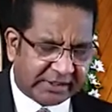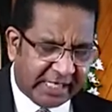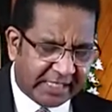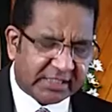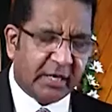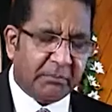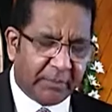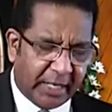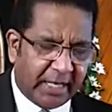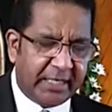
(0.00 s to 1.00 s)
set
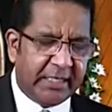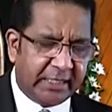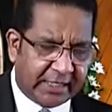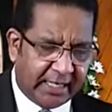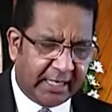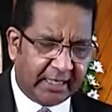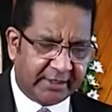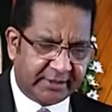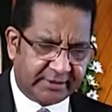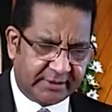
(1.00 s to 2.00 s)
by
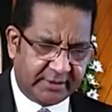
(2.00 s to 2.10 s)
God.